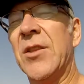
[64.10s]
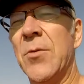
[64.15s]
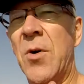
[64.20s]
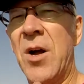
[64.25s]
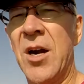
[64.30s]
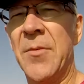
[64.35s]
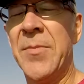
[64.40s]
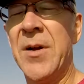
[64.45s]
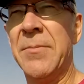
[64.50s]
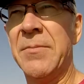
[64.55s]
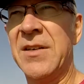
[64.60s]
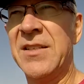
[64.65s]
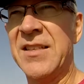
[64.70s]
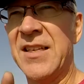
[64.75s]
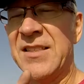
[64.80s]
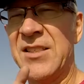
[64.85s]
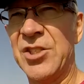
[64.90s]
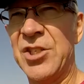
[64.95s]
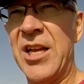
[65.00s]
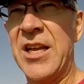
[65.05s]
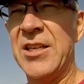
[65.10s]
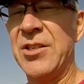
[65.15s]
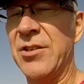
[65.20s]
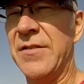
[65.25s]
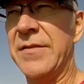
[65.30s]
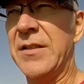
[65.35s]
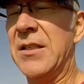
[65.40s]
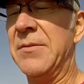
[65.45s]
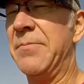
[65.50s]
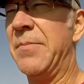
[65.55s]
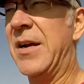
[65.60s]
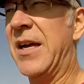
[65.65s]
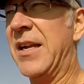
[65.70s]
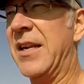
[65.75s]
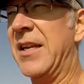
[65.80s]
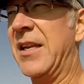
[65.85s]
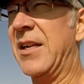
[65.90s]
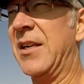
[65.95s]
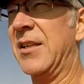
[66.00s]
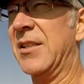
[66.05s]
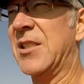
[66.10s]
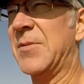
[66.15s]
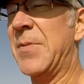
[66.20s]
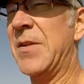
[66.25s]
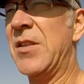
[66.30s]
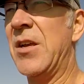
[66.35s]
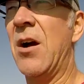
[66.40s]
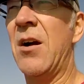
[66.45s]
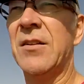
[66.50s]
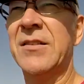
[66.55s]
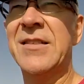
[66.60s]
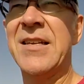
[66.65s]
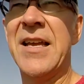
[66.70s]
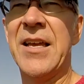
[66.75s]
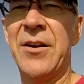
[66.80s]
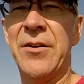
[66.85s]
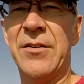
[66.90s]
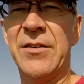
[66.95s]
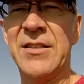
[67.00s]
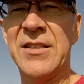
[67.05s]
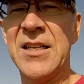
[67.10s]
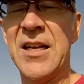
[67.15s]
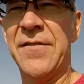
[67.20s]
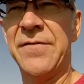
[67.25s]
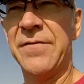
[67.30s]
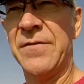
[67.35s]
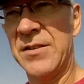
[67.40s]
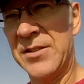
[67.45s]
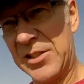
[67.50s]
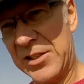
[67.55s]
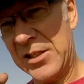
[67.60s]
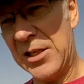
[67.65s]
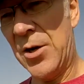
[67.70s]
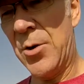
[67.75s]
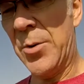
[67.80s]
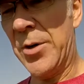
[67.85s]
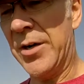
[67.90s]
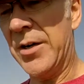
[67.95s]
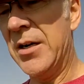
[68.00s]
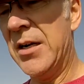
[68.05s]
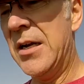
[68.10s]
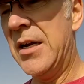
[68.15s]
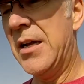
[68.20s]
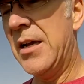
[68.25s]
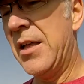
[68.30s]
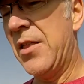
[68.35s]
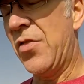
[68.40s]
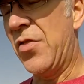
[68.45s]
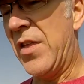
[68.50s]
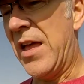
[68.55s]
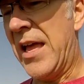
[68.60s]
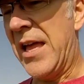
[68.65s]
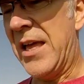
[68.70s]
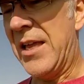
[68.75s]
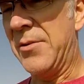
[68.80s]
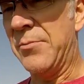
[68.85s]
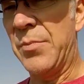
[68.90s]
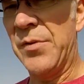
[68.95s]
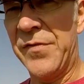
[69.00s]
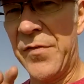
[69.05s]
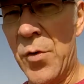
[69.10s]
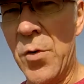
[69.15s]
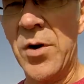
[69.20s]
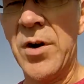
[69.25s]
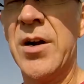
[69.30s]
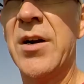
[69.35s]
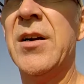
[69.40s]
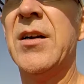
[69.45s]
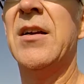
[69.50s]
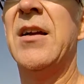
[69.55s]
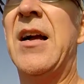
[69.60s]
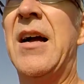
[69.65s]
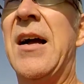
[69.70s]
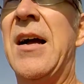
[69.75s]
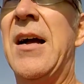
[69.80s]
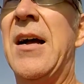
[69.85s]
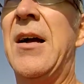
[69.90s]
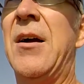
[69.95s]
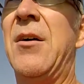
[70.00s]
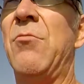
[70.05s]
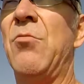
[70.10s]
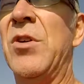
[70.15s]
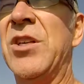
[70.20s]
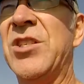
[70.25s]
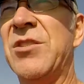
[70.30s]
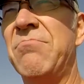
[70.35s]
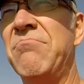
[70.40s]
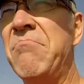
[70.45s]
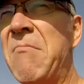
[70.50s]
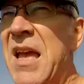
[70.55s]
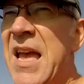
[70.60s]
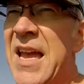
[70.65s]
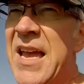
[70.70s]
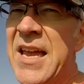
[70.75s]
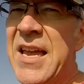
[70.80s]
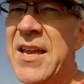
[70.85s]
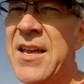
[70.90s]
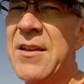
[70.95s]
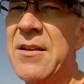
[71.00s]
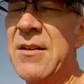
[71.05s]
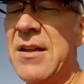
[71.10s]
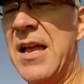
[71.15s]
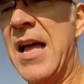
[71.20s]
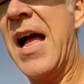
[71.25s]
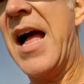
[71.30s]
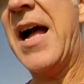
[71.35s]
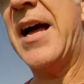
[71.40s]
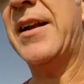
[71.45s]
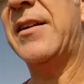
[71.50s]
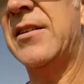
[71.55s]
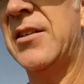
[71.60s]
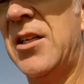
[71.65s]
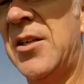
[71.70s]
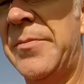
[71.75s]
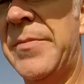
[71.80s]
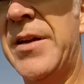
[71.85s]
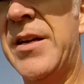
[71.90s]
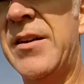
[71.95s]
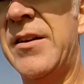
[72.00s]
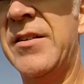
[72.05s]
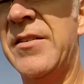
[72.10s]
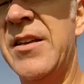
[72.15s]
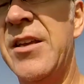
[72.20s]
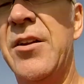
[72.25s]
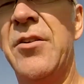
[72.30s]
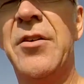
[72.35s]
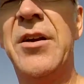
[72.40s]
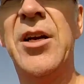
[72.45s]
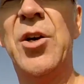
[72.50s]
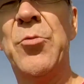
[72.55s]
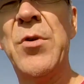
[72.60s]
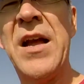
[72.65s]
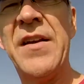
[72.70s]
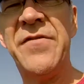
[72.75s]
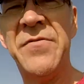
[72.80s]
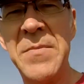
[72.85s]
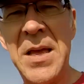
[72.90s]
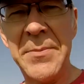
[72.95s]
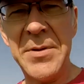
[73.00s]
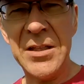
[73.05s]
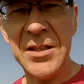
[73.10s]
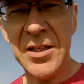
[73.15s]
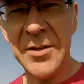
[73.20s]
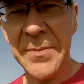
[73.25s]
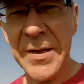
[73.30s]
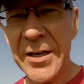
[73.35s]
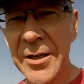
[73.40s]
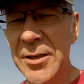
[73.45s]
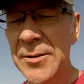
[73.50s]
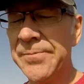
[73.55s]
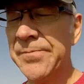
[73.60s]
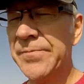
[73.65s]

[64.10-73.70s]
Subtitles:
water pump because that's chain driven, but it'll spin the alternator and stuff slower than before, which may add a little bit of, it'll rev maybe a little better.